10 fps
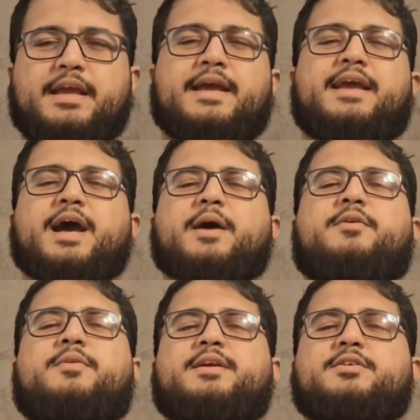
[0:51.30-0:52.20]
and how
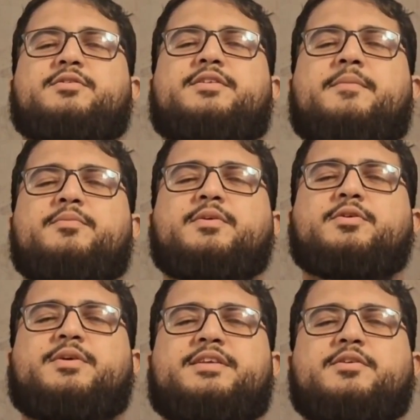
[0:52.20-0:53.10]
you can use them to
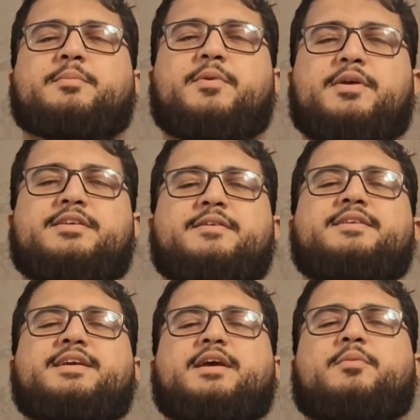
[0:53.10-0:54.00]
increase your
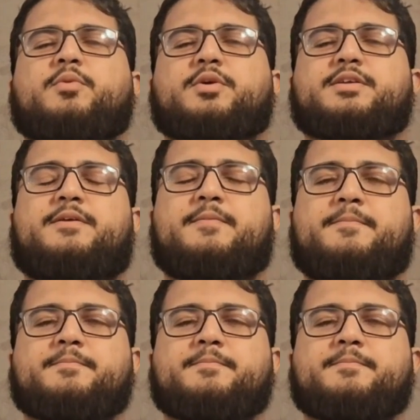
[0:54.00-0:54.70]
productivity at work.